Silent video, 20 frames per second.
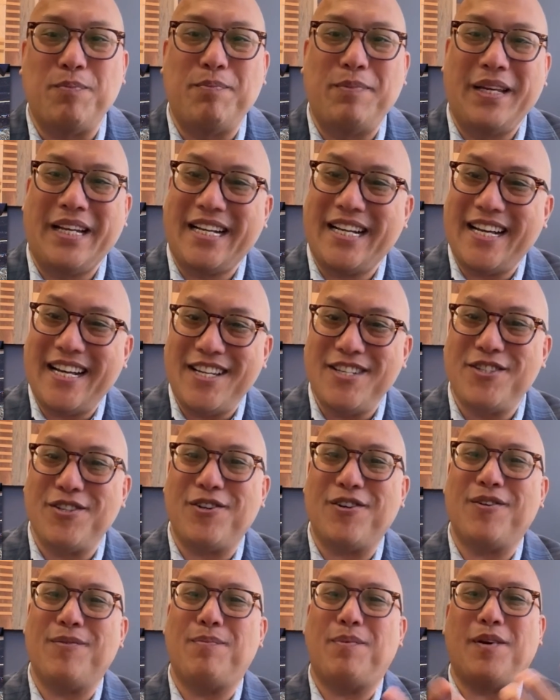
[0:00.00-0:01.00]
because
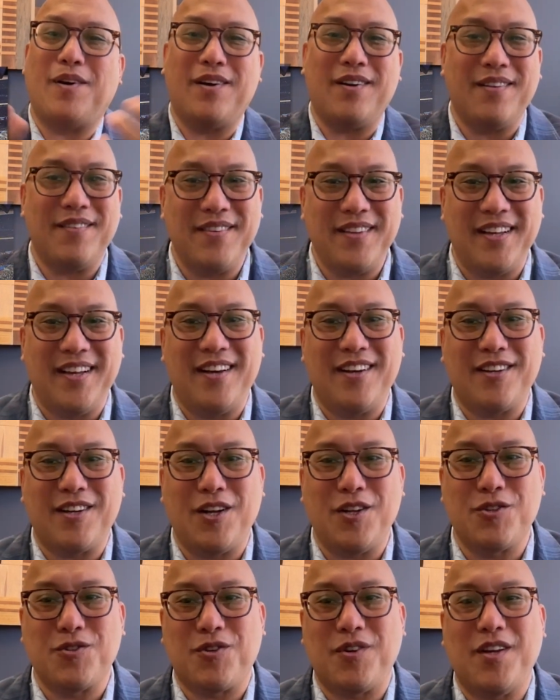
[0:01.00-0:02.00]
you're part of the
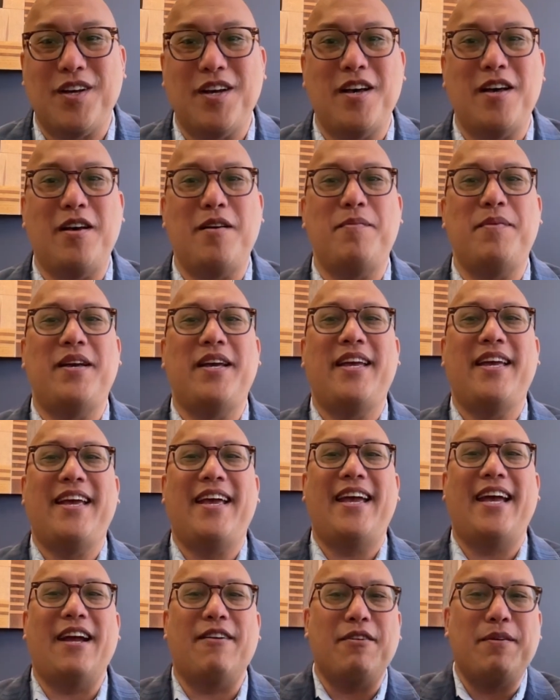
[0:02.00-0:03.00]
cultural hub,
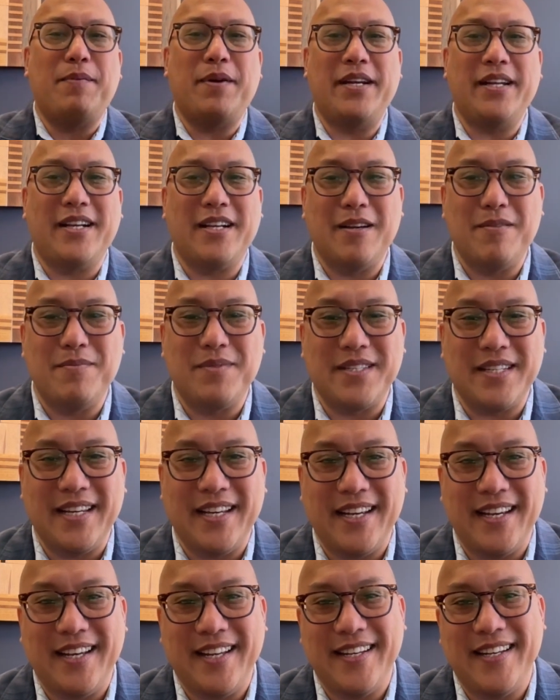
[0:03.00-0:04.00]
everybody comes
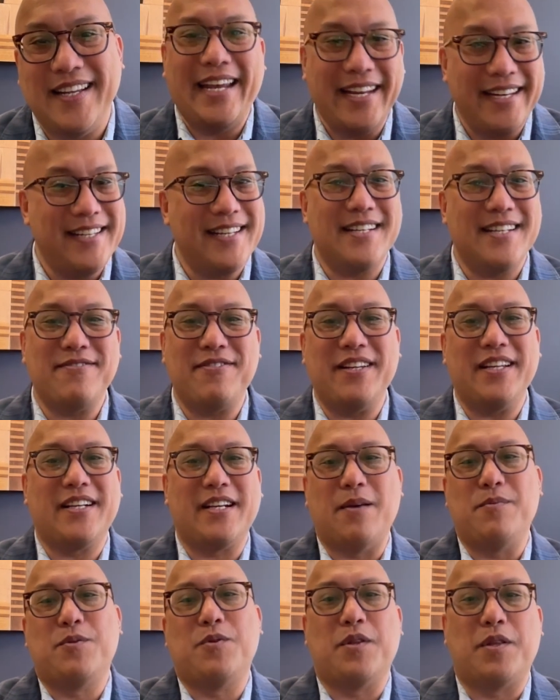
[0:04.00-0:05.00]
in, it definitely
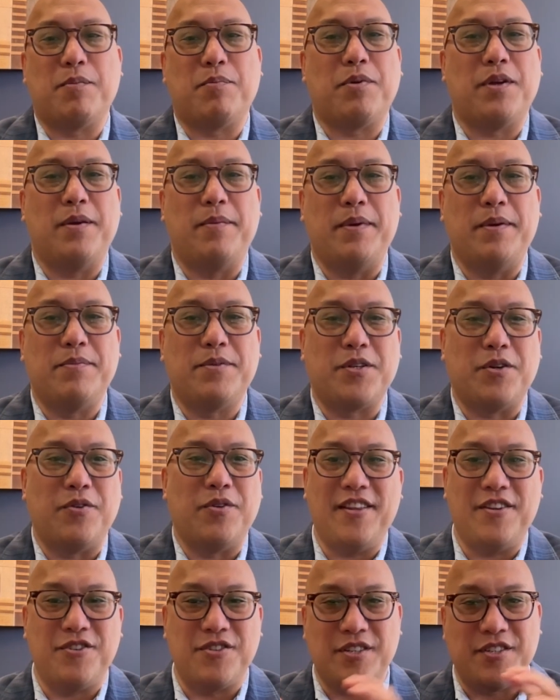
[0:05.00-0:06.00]
comes with a premium. So
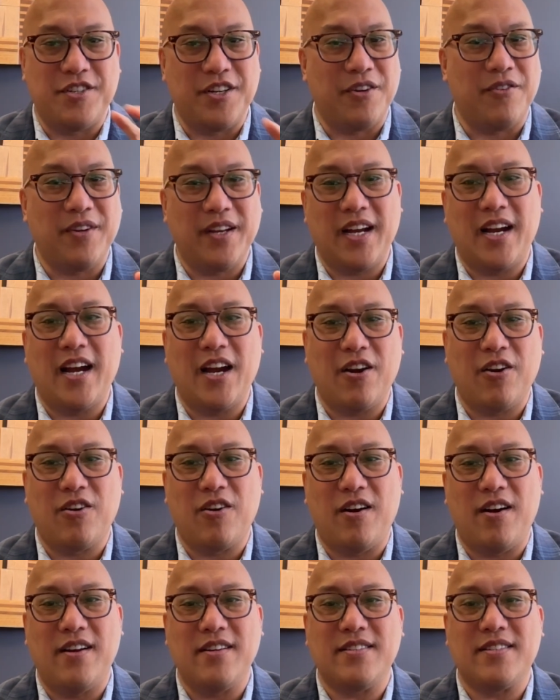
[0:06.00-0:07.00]
there's generally a higher
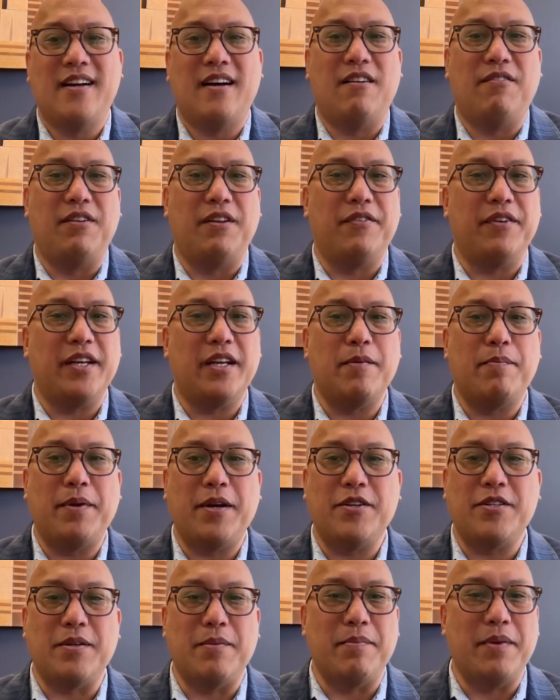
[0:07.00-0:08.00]
cost of living
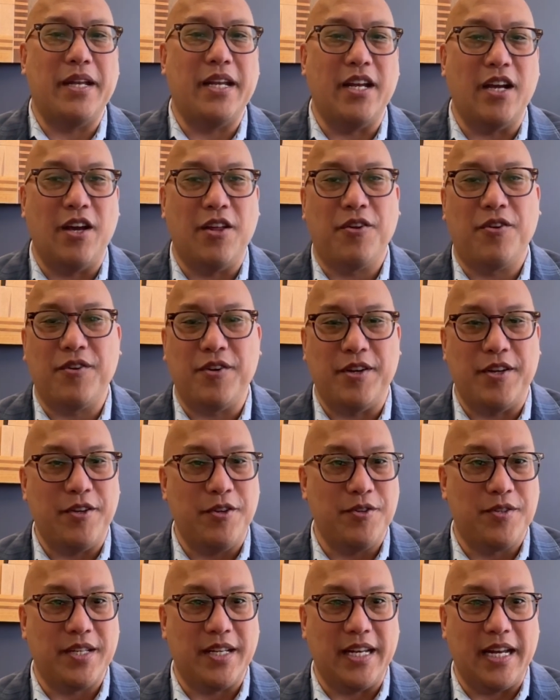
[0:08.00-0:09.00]
compared to many other
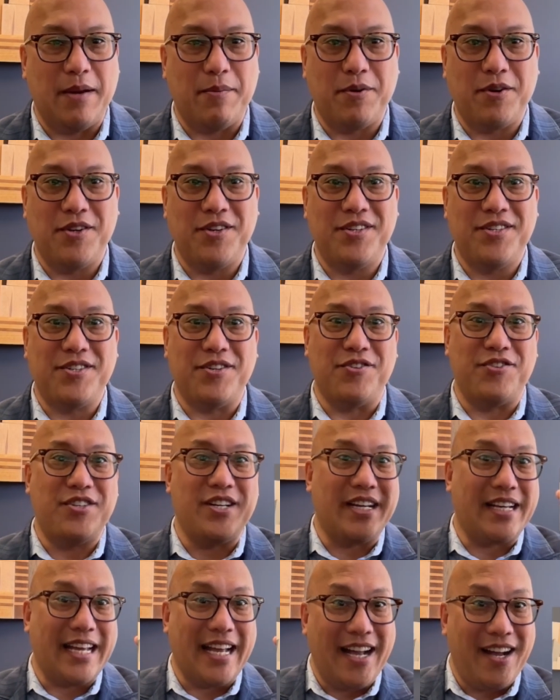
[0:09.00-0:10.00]
Houston neighborhoods. So
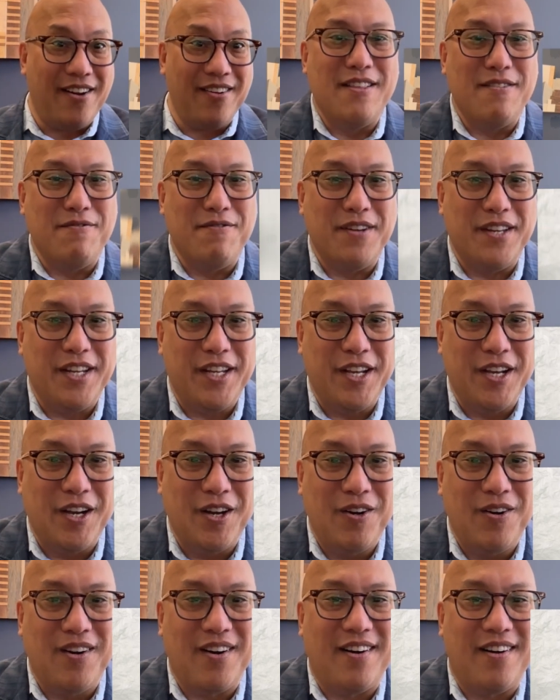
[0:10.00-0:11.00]
check out the
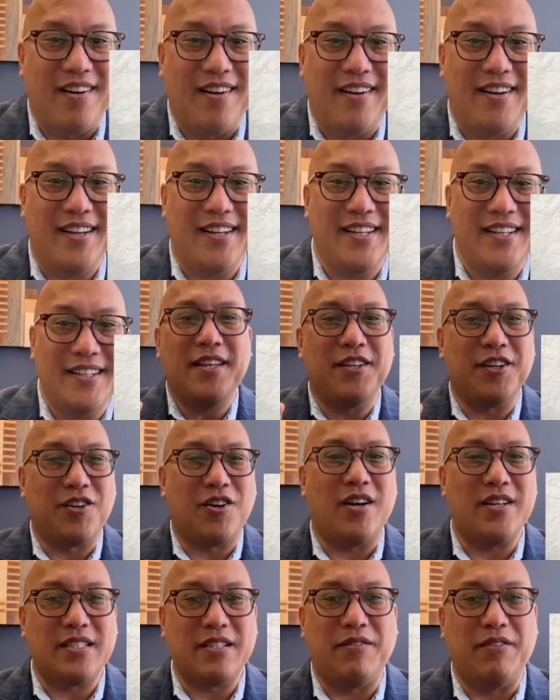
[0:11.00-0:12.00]
video on the
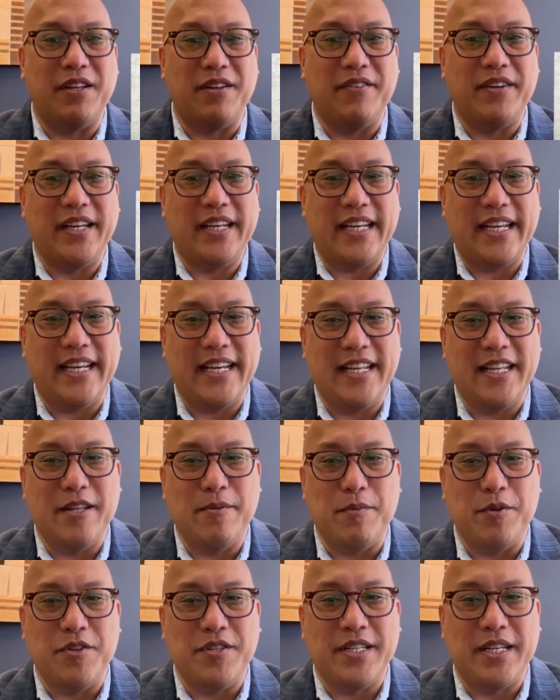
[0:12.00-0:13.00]
cost of living in the
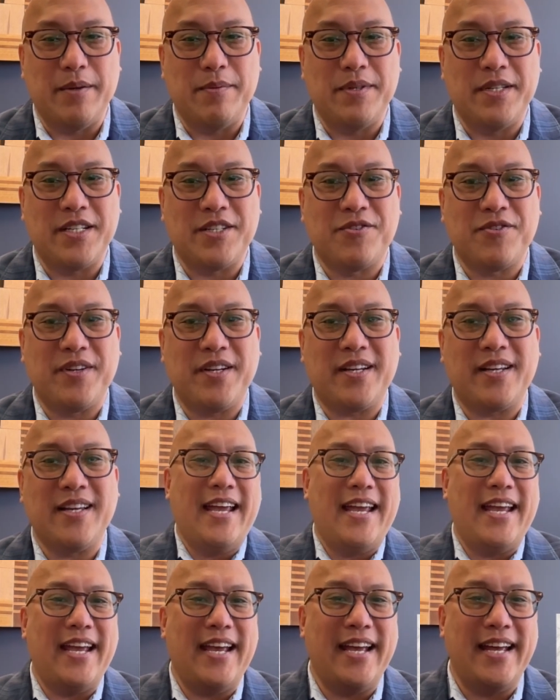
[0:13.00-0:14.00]
museum district.
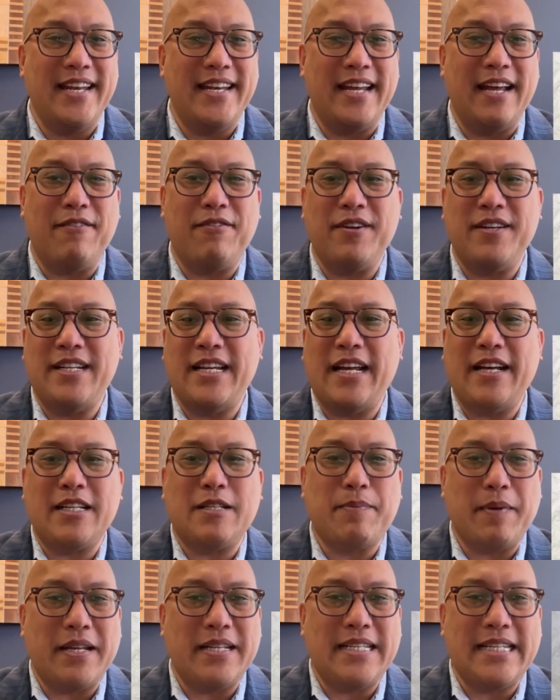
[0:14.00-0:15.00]
And everyday
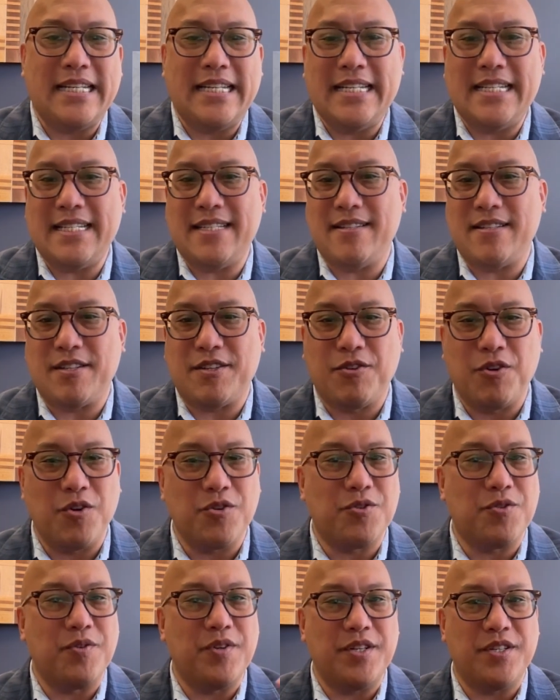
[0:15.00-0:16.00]
expenses,
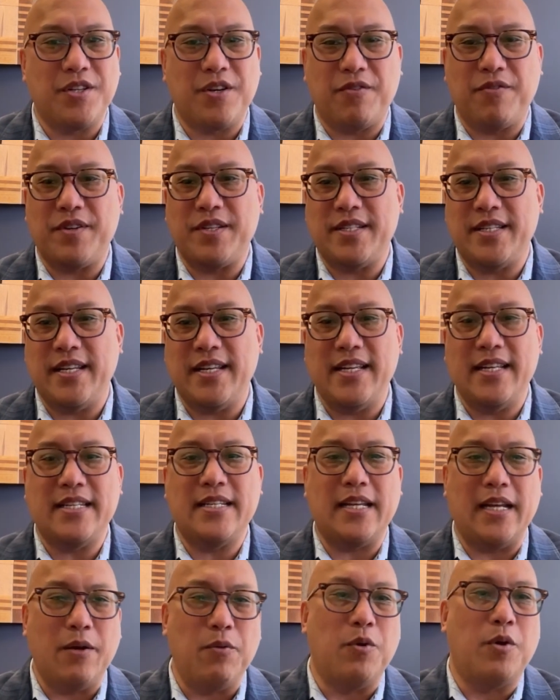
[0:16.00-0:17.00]
grocery
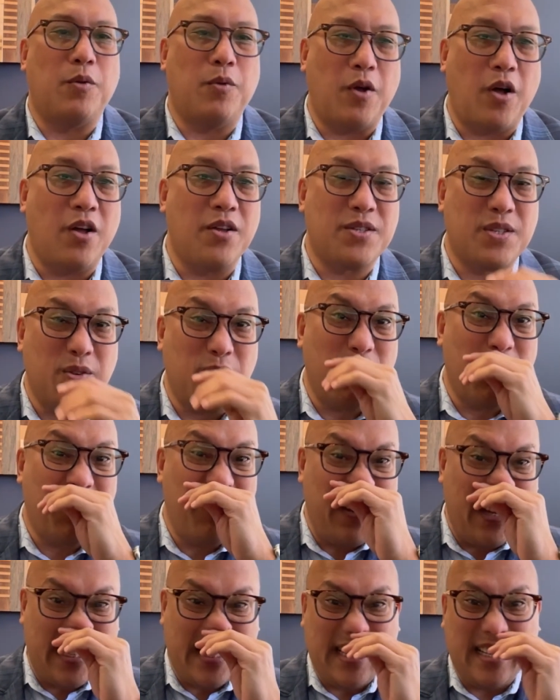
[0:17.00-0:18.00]
services, it will also
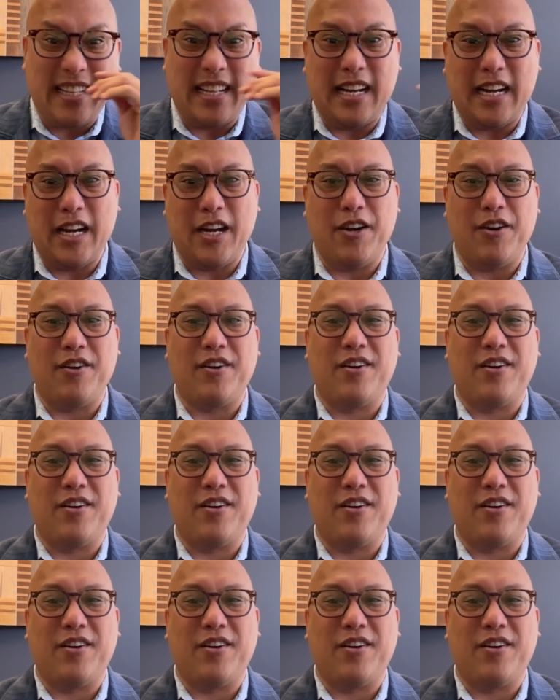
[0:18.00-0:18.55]
reflect on the higher